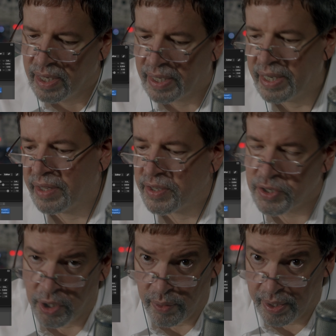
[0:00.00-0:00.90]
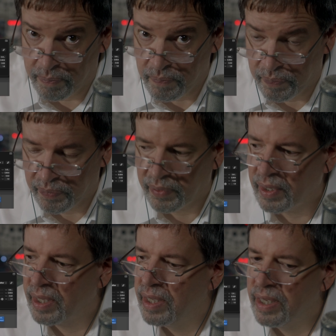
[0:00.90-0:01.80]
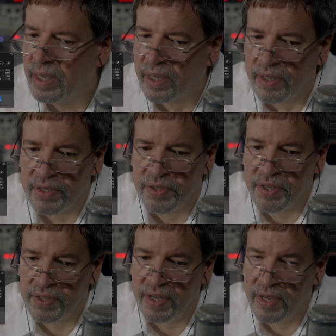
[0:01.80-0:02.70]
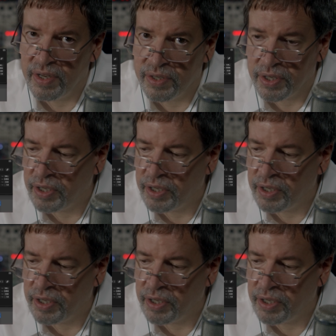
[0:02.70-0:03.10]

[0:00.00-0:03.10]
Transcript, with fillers: getting this going because this is